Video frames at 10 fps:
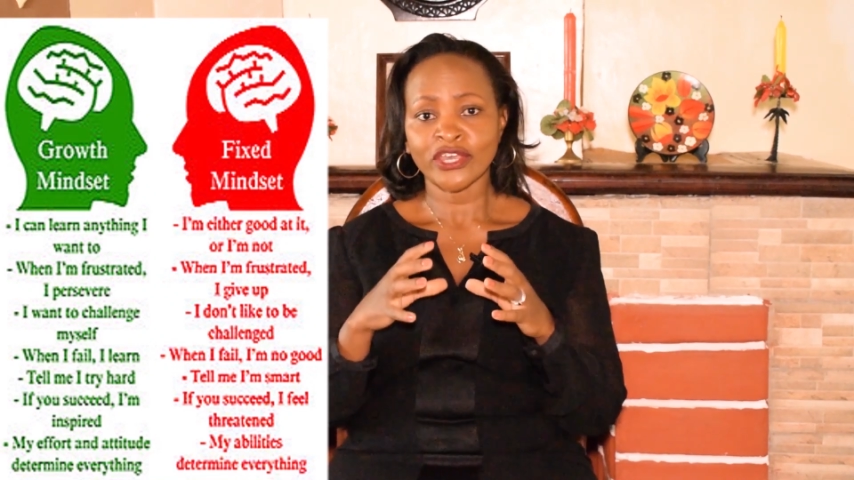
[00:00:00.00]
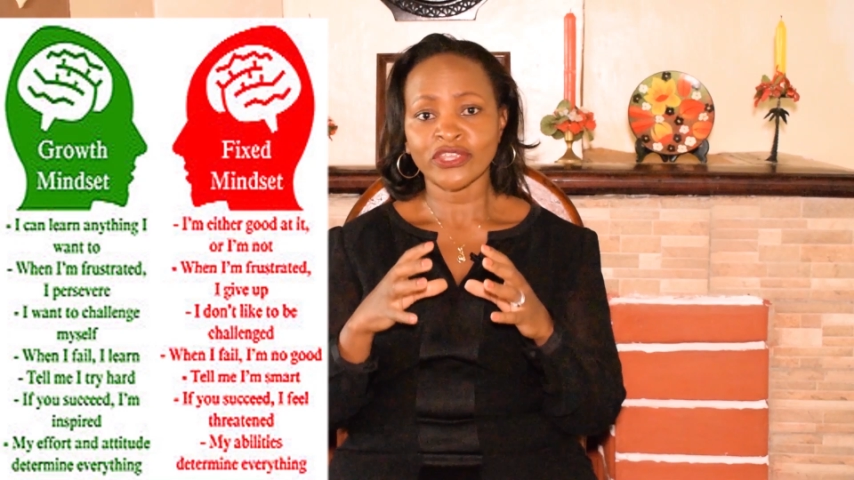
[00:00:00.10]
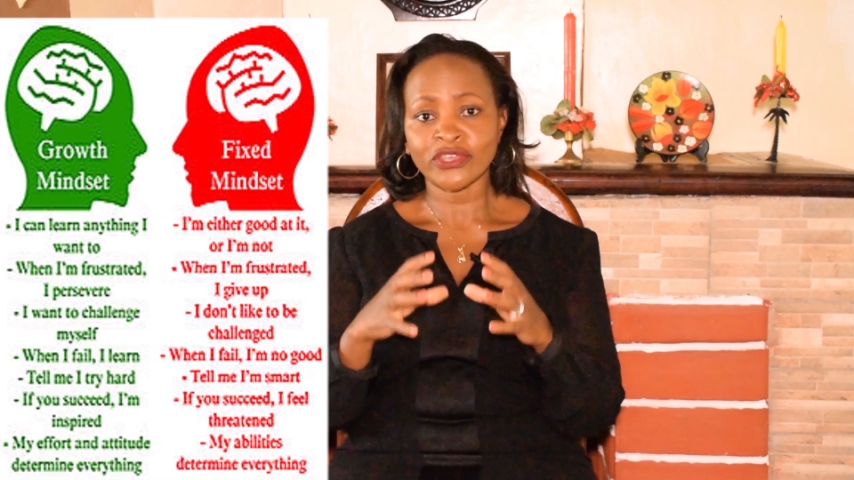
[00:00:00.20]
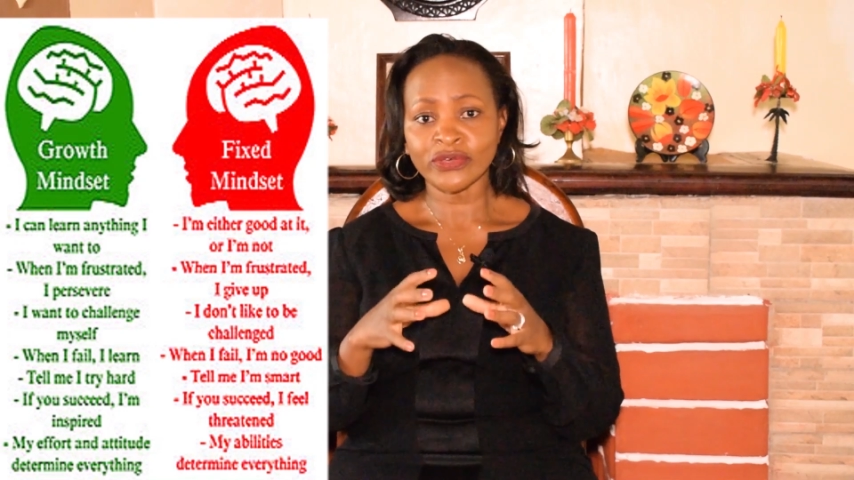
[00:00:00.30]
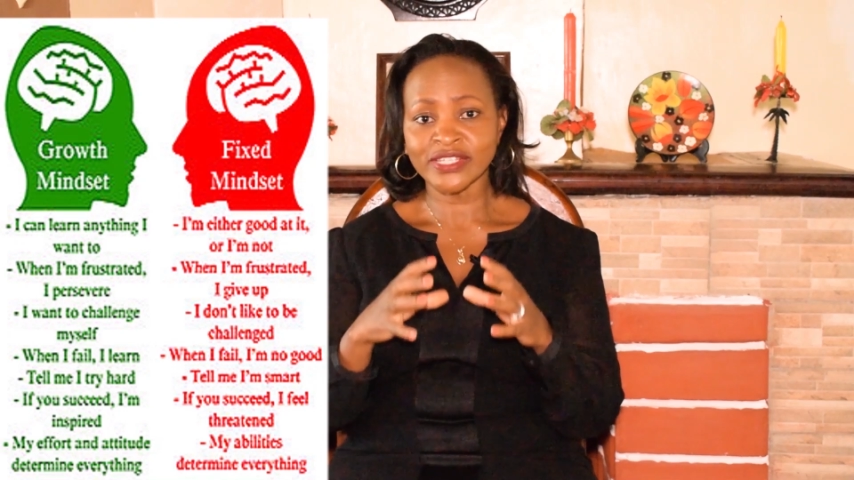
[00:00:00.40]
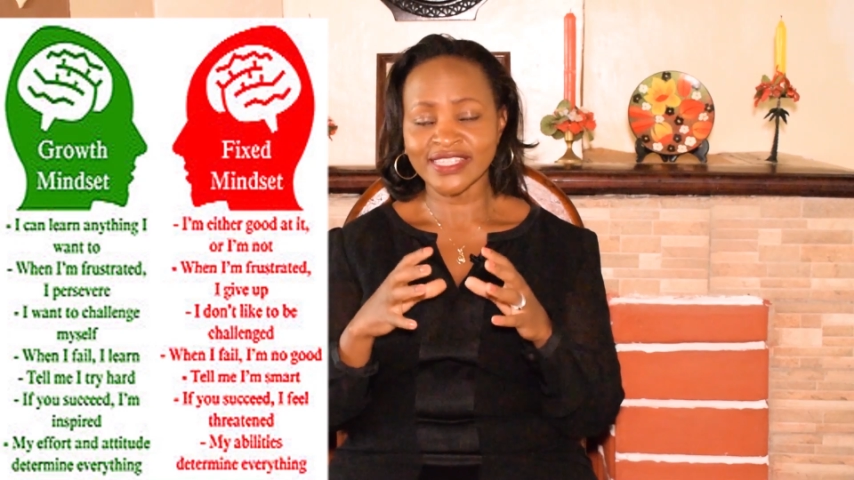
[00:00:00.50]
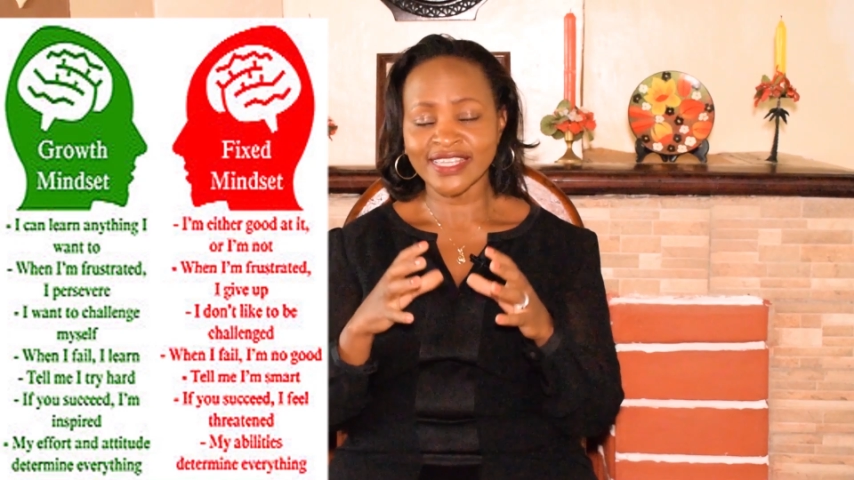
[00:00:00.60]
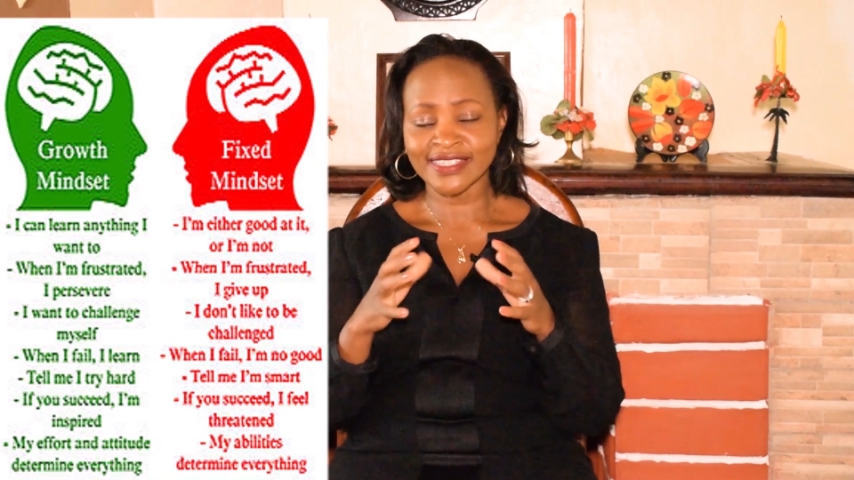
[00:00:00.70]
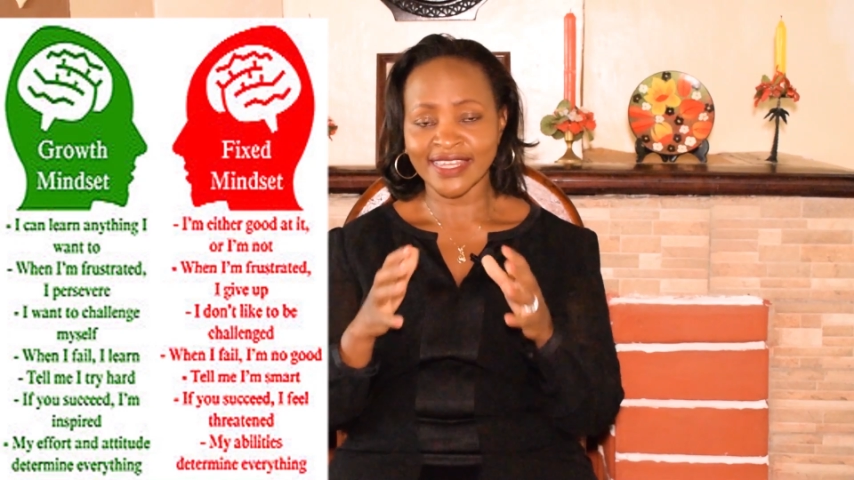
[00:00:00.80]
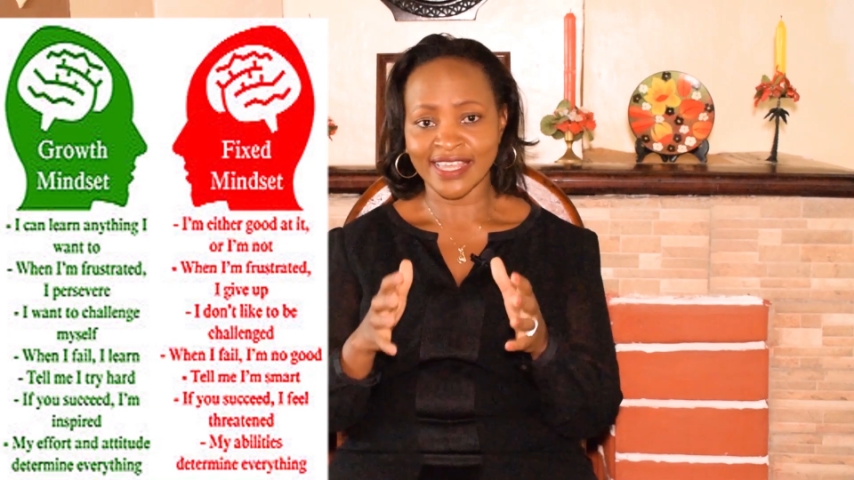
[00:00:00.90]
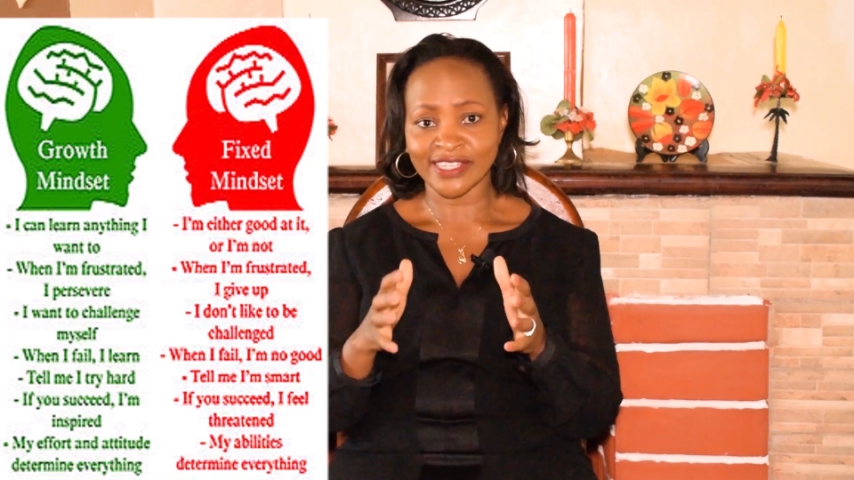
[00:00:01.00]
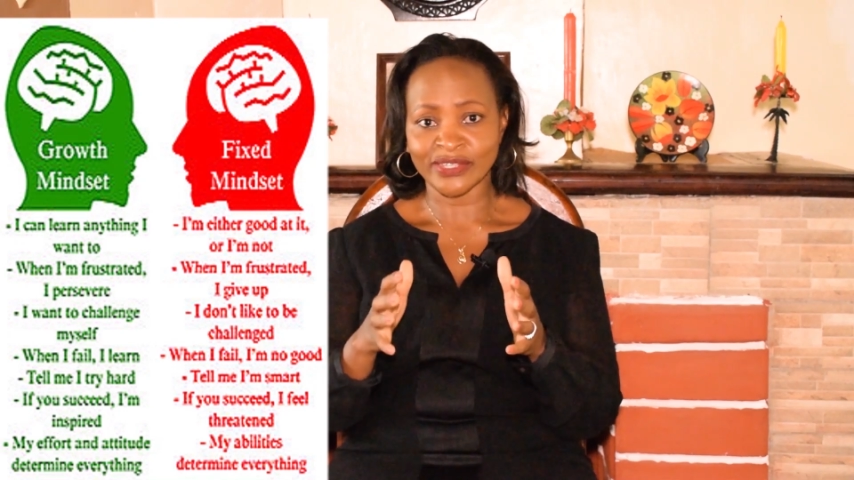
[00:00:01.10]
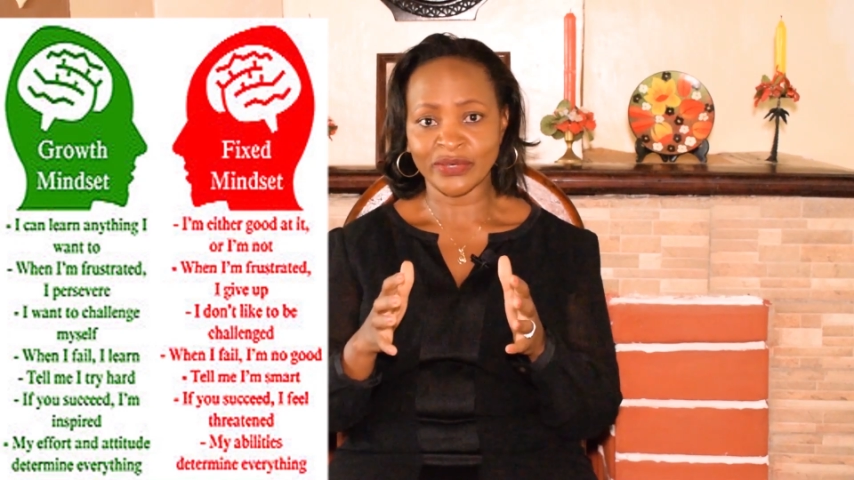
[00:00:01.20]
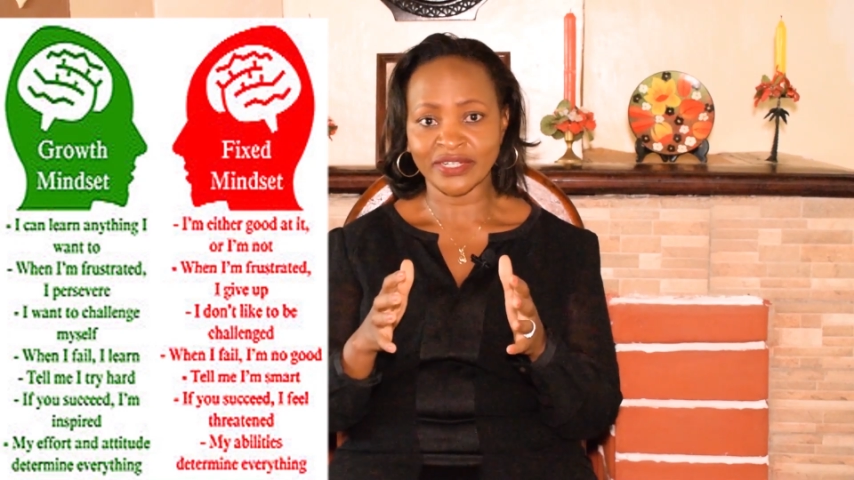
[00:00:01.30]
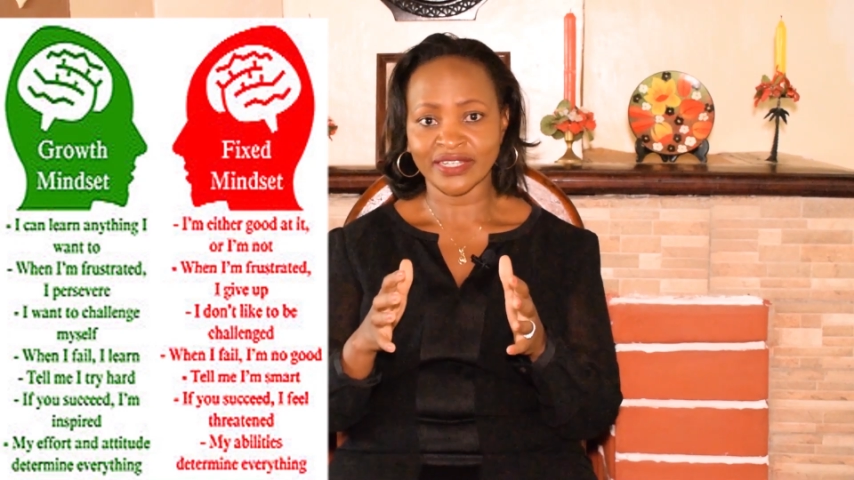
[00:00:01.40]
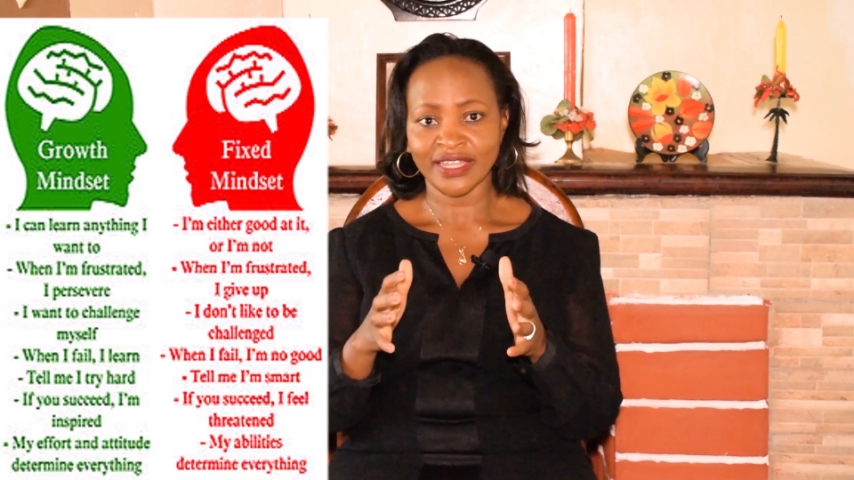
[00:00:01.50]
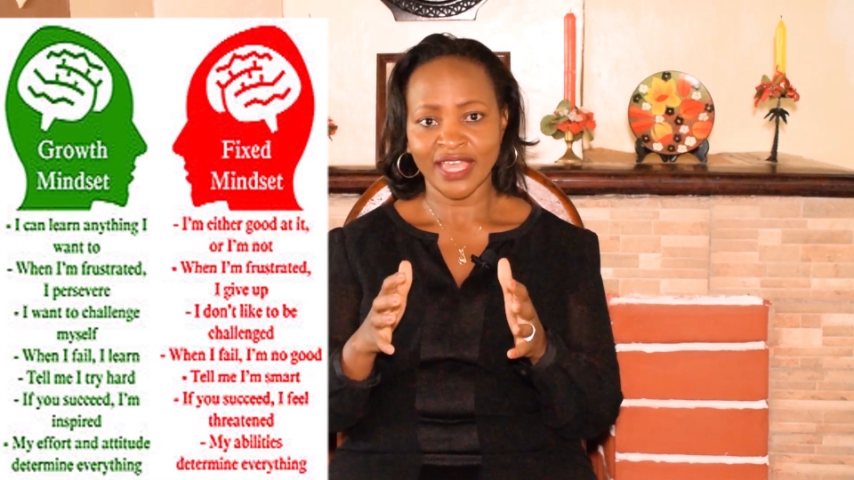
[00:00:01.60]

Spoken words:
use this lesson